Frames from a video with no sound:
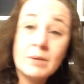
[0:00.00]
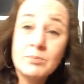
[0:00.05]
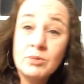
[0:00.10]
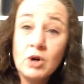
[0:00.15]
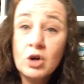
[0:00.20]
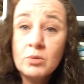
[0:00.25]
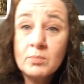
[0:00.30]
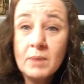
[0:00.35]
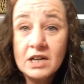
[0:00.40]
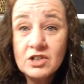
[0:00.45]

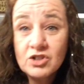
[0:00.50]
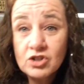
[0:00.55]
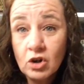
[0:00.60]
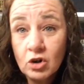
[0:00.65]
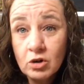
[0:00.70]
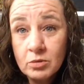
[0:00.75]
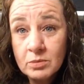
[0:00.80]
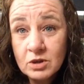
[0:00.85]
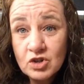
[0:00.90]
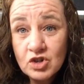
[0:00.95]
broke my
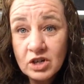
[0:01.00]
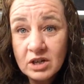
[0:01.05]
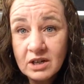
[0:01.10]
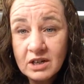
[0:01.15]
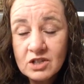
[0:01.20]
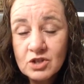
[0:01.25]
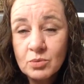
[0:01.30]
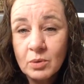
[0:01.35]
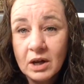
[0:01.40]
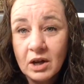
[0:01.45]
sewing machine
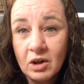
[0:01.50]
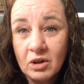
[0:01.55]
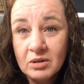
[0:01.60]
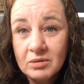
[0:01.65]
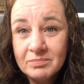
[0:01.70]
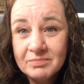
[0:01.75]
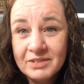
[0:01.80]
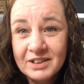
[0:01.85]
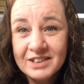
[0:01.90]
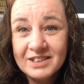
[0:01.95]
as well.
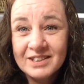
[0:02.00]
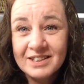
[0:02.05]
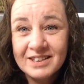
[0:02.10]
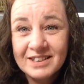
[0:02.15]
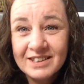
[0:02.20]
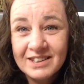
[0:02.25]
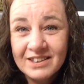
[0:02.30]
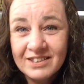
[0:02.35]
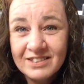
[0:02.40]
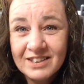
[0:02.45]

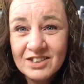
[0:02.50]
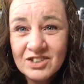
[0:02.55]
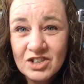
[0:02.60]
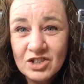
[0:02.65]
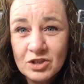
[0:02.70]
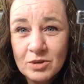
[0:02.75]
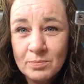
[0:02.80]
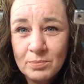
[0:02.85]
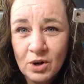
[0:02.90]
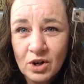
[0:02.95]
This
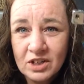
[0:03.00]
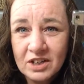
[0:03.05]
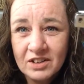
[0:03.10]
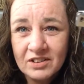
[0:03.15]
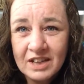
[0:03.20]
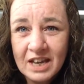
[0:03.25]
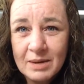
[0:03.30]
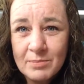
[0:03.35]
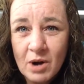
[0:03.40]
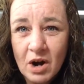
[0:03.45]
is the part that
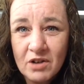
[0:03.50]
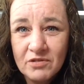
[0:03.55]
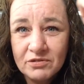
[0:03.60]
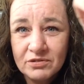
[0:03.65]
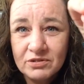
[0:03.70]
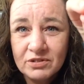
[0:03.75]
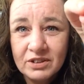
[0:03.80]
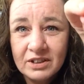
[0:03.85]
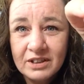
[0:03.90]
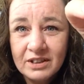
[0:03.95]
came off
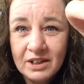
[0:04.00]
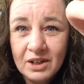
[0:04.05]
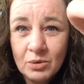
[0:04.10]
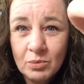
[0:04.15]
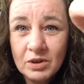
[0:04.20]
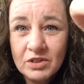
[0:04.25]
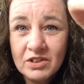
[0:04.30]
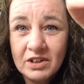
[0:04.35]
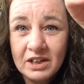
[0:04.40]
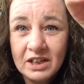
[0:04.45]

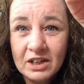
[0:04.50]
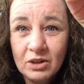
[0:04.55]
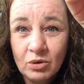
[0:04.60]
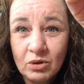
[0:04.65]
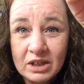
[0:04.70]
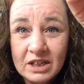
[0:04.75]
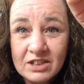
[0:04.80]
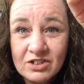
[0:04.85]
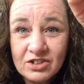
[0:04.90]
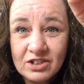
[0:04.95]
with the
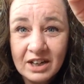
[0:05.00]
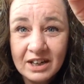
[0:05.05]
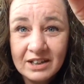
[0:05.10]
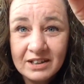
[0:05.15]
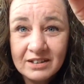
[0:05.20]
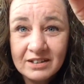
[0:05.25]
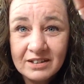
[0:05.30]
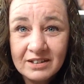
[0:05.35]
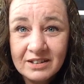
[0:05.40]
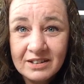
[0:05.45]
needle inside.